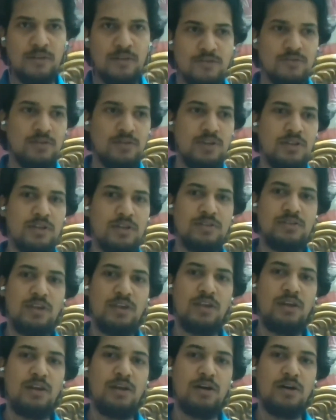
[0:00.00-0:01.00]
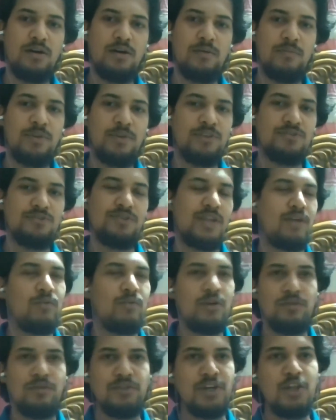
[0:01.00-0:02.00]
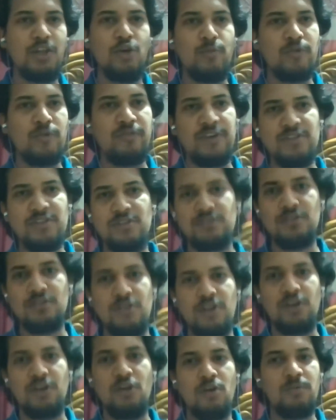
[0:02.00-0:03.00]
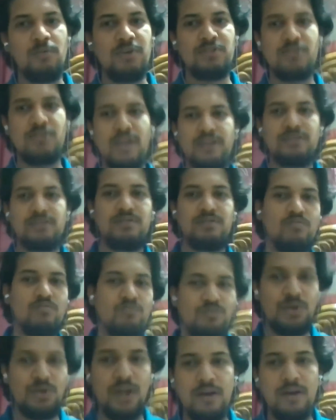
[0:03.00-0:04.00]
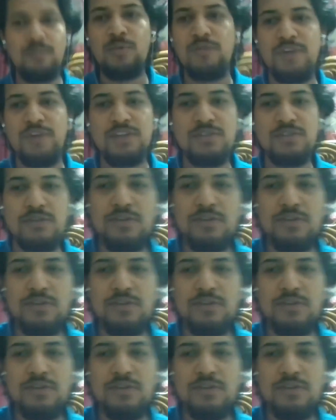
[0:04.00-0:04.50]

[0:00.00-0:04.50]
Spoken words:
Sunanda Sen is like one of the DU professors on economics, like brilliant professor.